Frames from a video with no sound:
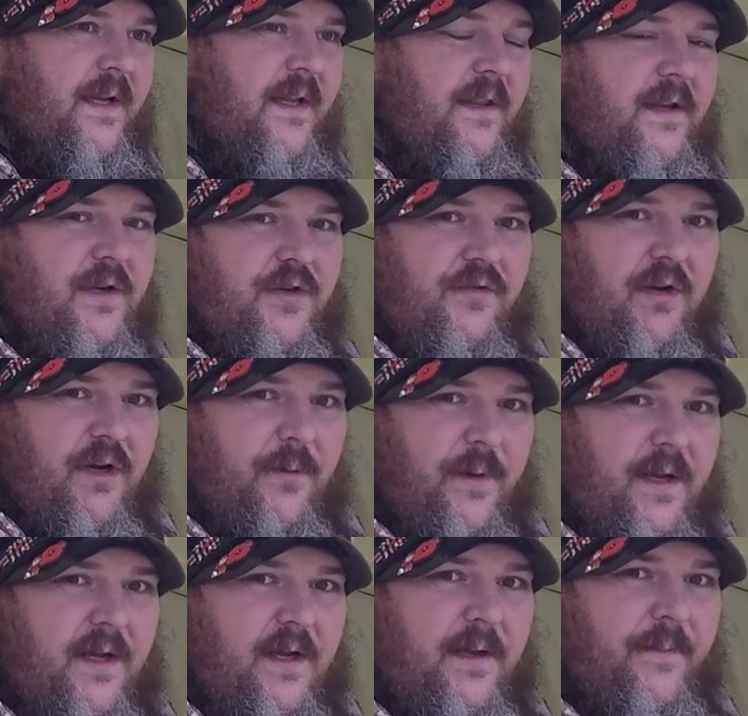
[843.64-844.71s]
in there straight
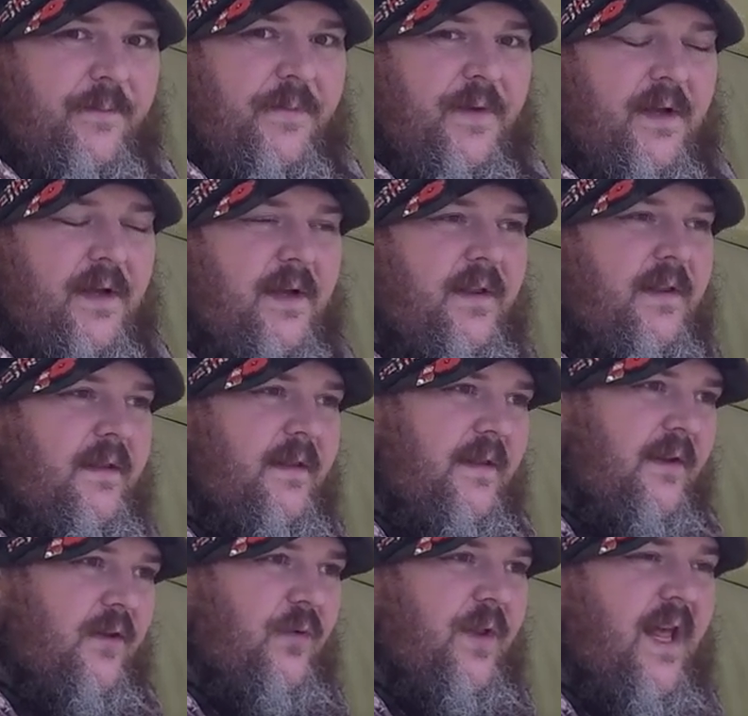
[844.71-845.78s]
away,
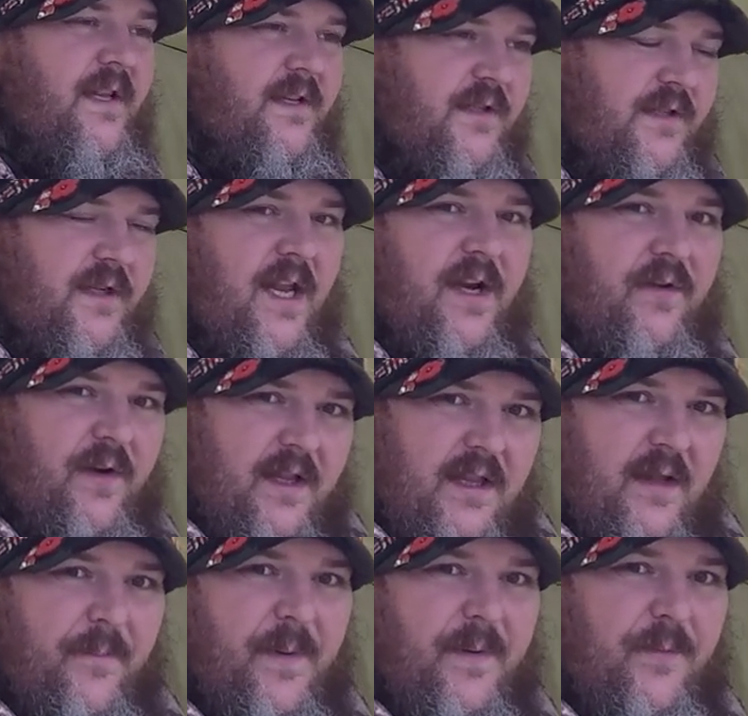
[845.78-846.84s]
you know, that's
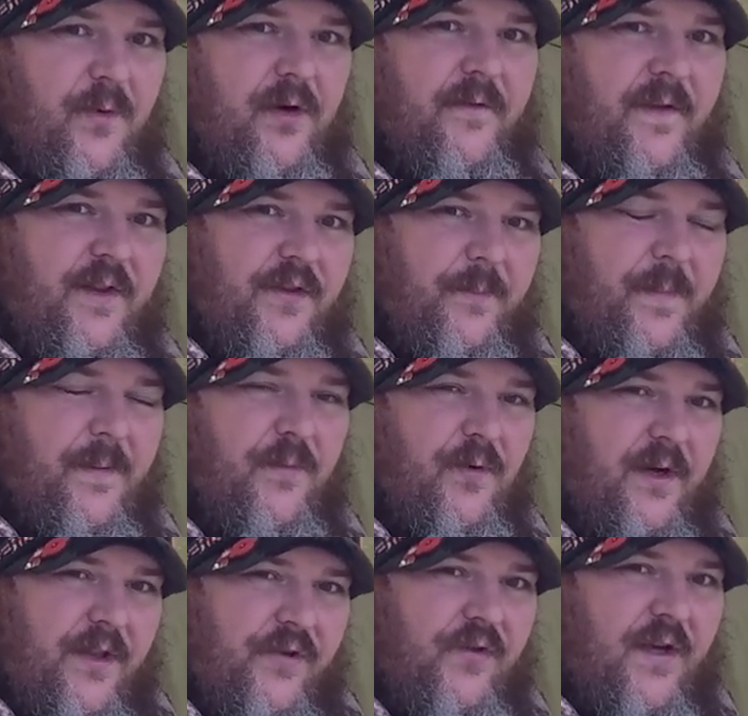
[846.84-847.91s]
generating a bit more of a bit
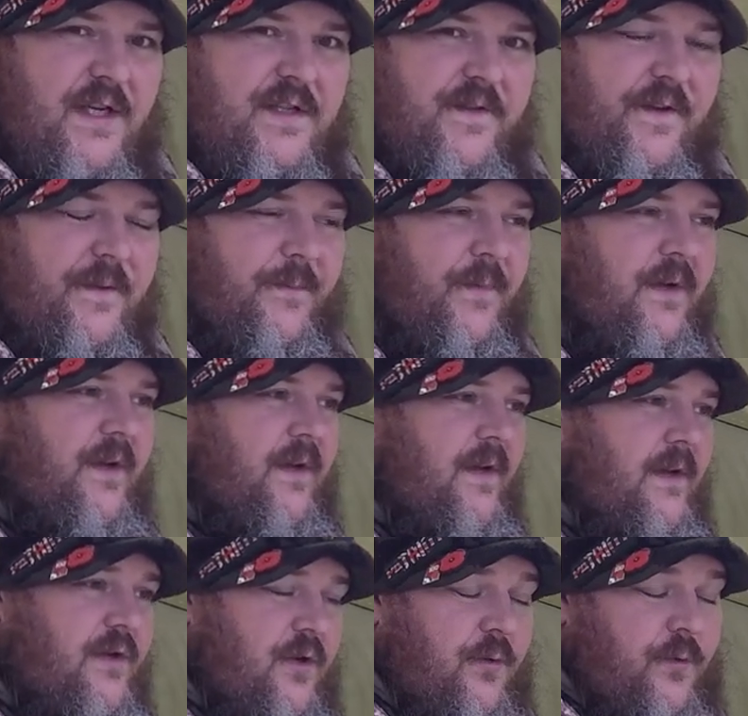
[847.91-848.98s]
more interest for them.
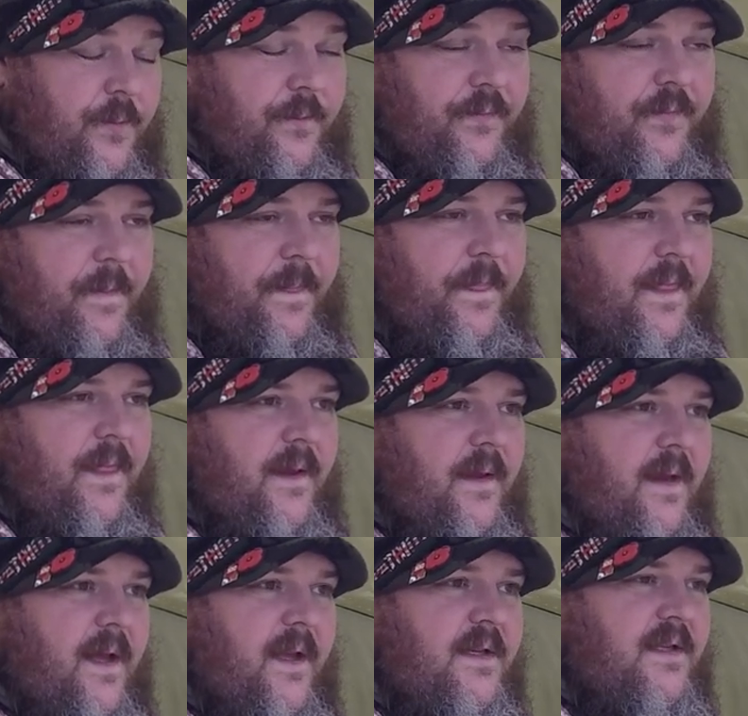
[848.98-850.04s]
So
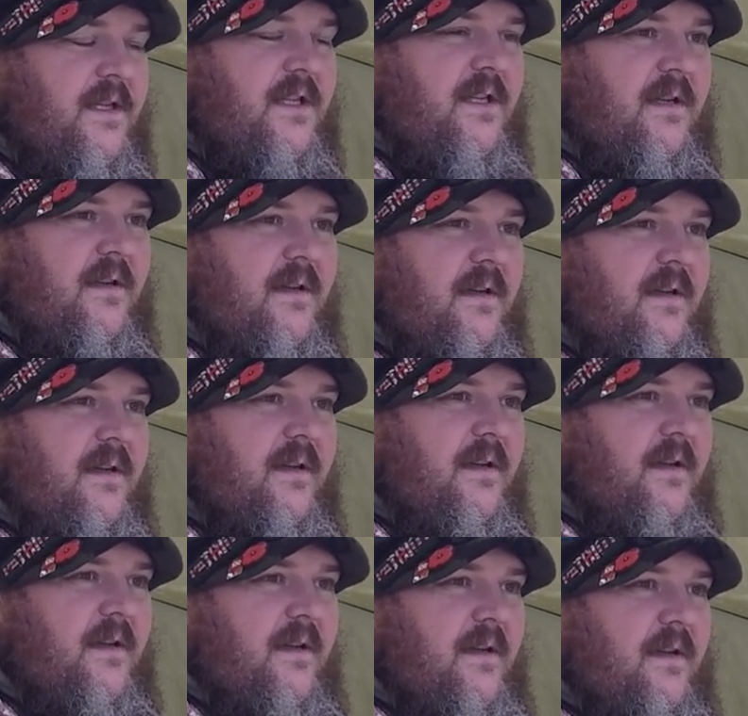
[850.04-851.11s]
it's just
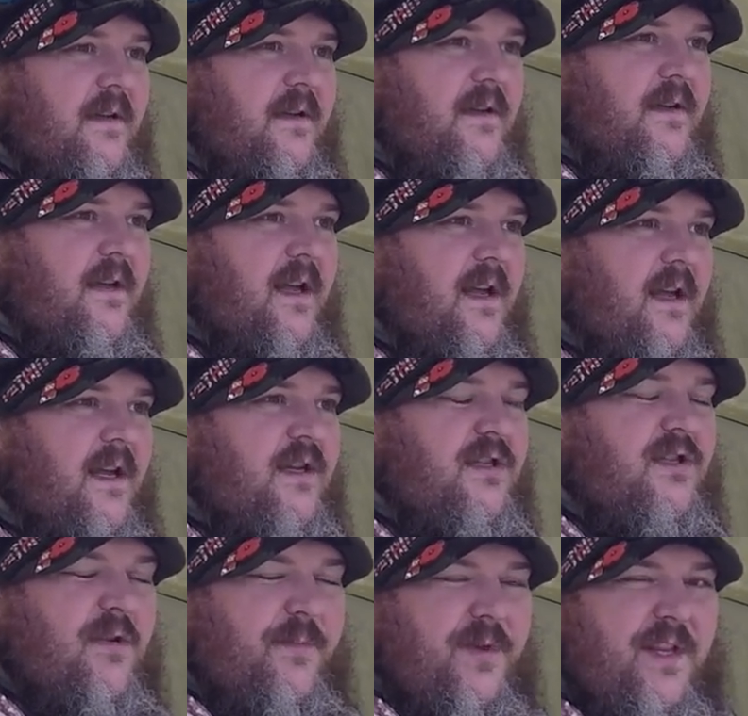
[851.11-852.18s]

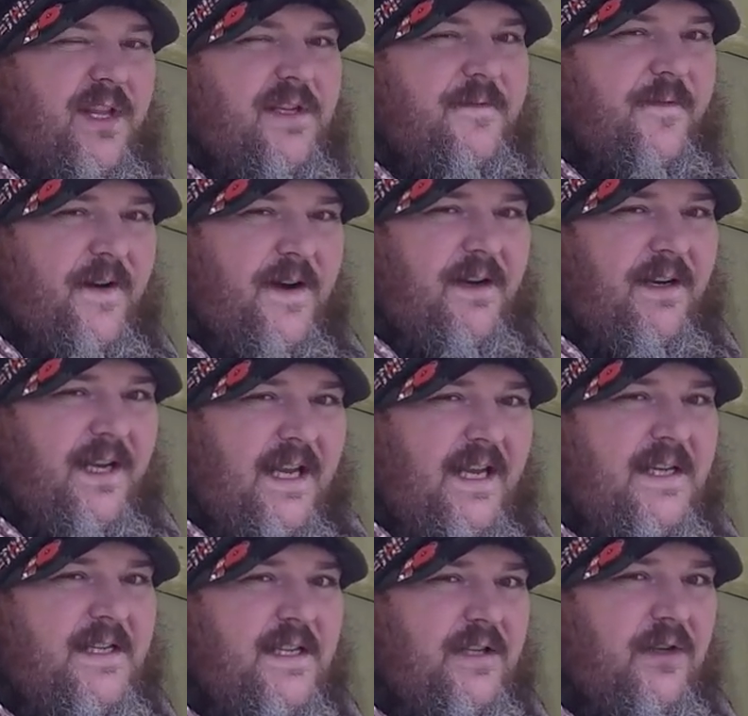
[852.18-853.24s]
something that's very
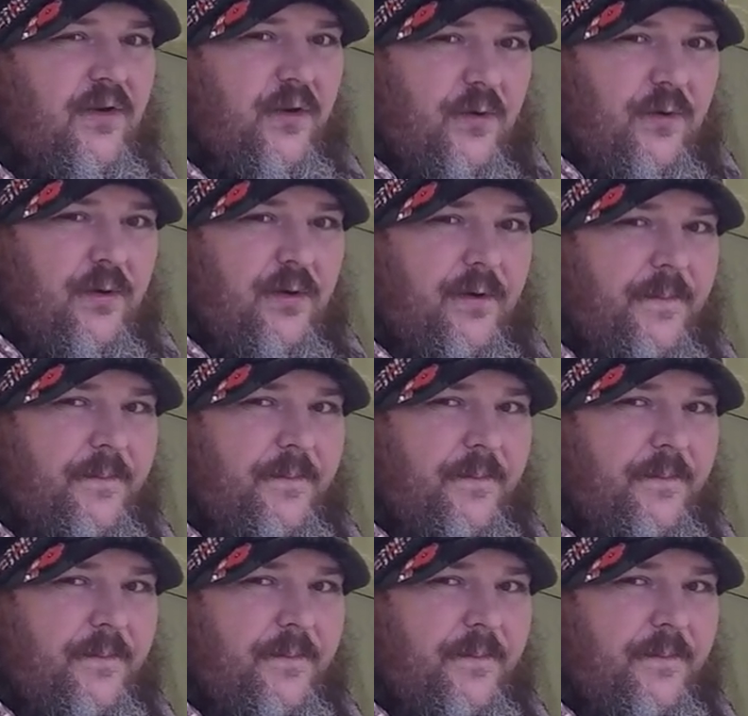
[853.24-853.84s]
easy to do,